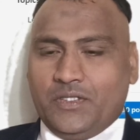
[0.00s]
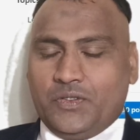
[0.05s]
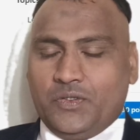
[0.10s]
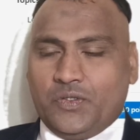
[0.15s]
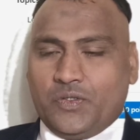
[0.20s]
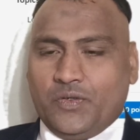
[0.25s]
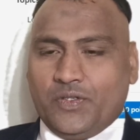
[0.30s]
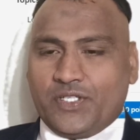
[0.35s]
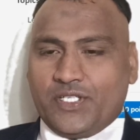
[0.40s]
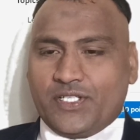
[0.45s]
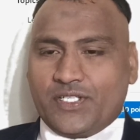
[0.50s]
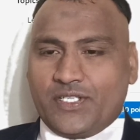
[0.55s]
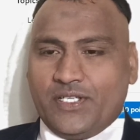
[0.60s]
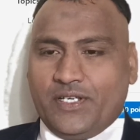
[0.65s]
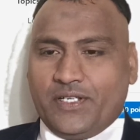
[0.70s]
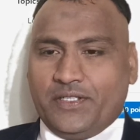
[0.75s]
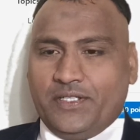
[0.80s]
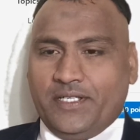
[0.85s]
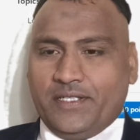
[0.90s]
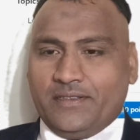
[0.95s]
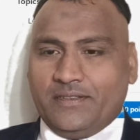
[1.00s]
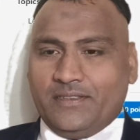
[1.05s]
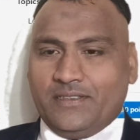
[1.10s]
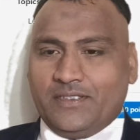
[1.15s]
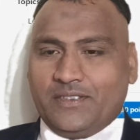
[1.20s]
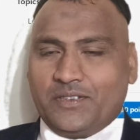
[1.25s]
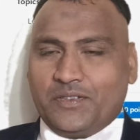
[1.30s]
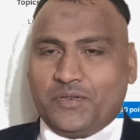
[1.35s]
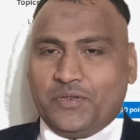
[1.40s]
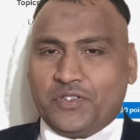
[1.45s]
Two questions are there.
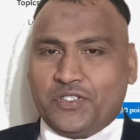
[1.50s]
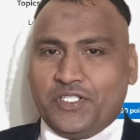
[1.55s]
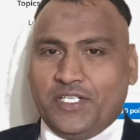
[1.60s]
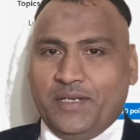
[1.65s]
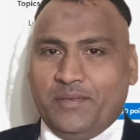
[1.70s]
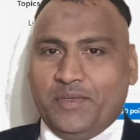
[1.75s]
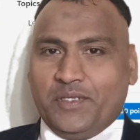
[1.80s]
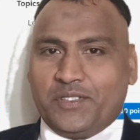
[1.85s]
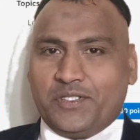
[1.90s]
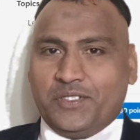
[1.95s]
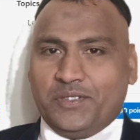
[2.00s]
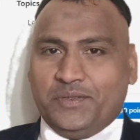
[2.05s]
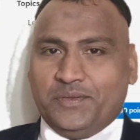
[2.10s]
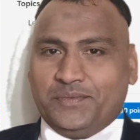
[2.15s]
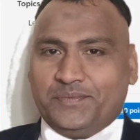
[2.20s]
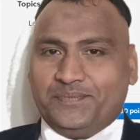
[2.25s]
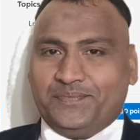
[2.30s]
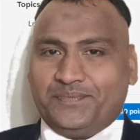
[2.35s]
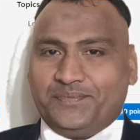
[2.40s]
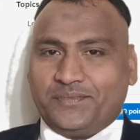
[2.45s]
Question number 2,